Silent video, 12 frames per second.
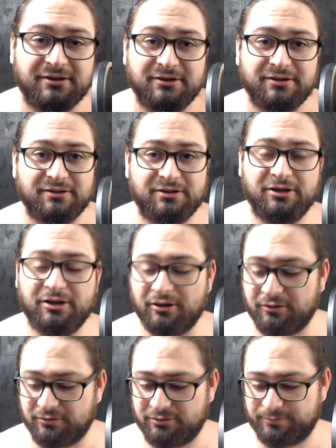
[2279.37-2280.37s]

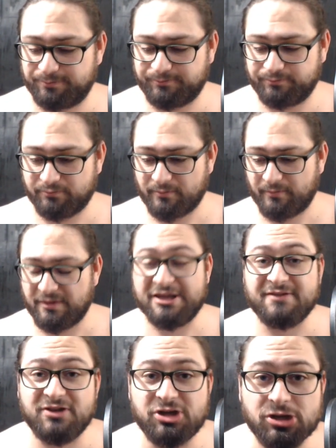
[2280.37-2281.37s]

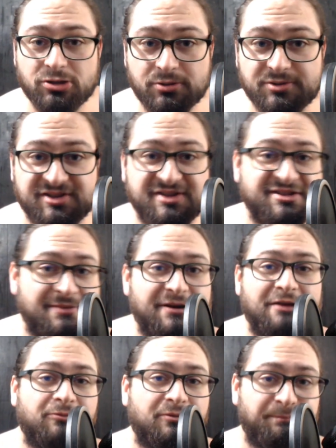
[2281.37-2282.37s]
Even used. Somebody
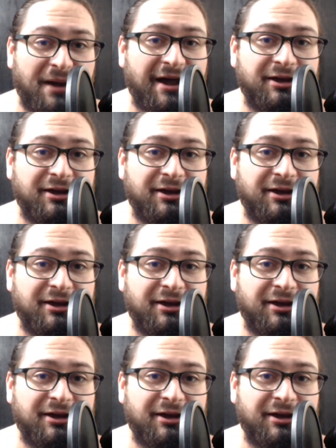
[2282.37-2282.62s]
will buy you